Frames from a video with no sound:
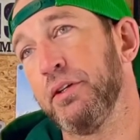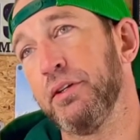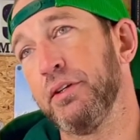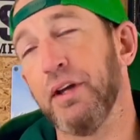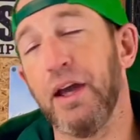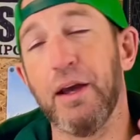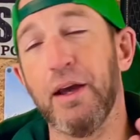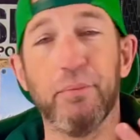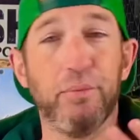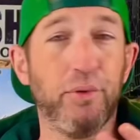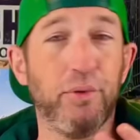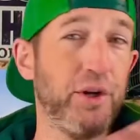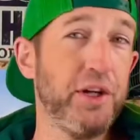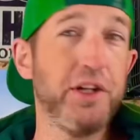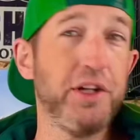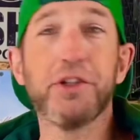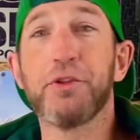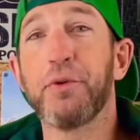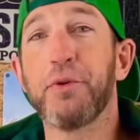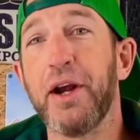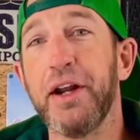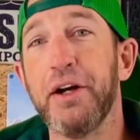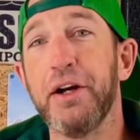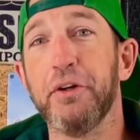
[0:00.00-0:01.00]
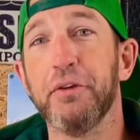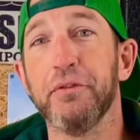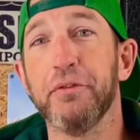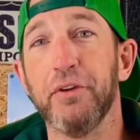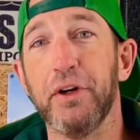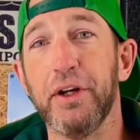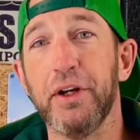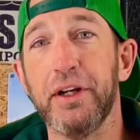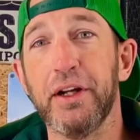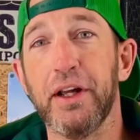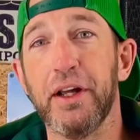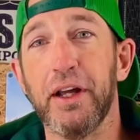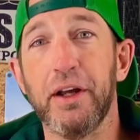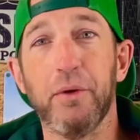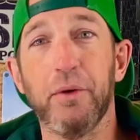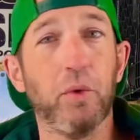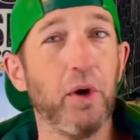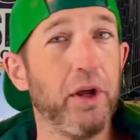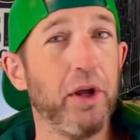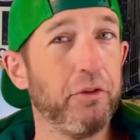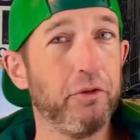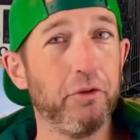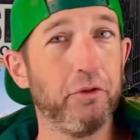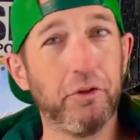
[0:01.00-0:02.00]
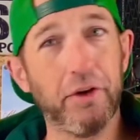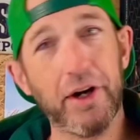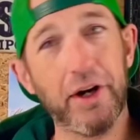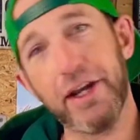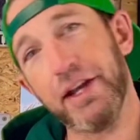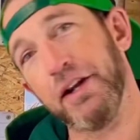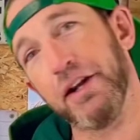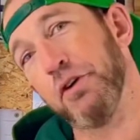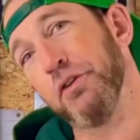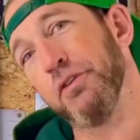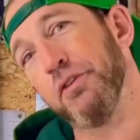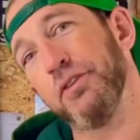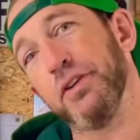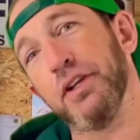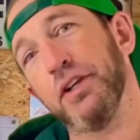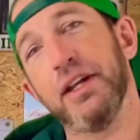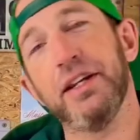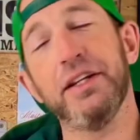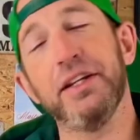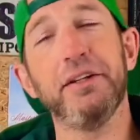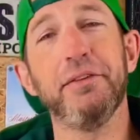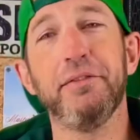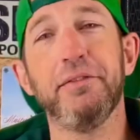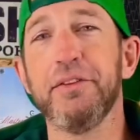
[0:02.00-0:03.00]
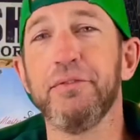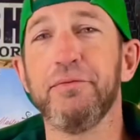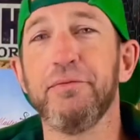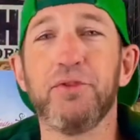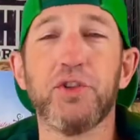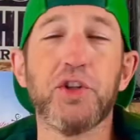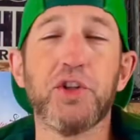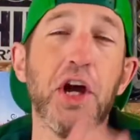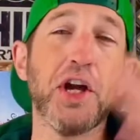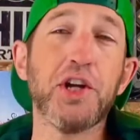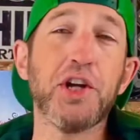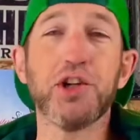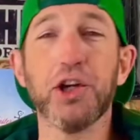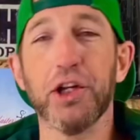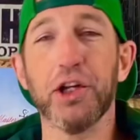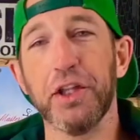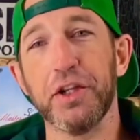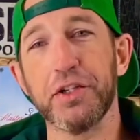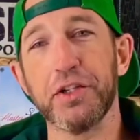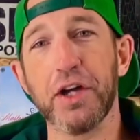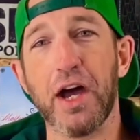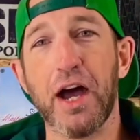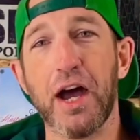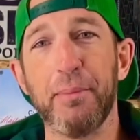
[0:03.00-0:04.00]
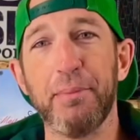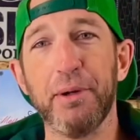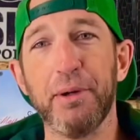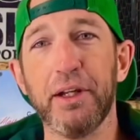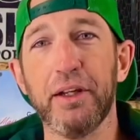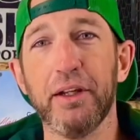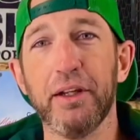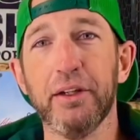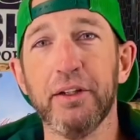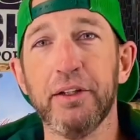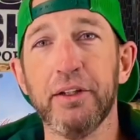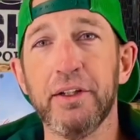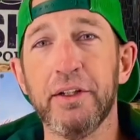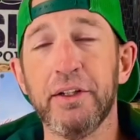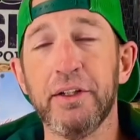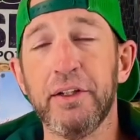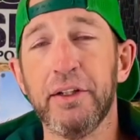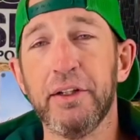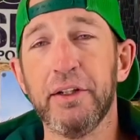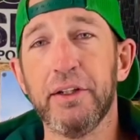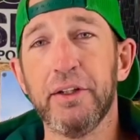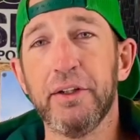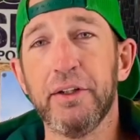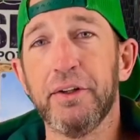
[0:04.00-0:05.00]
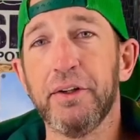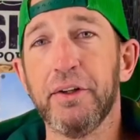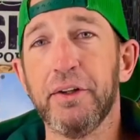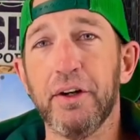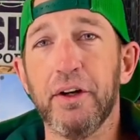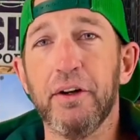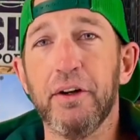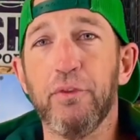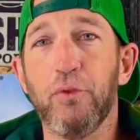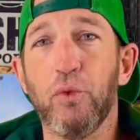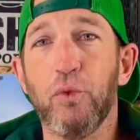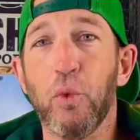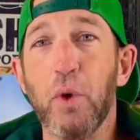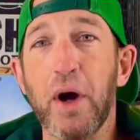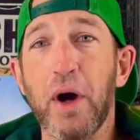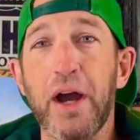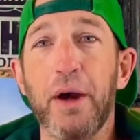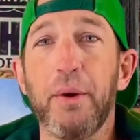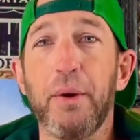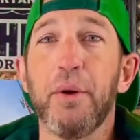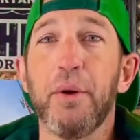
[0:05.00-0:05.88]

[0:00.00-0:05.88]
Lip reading: I breezed right over it. I went right over it. I didn't even touch on the topic of why we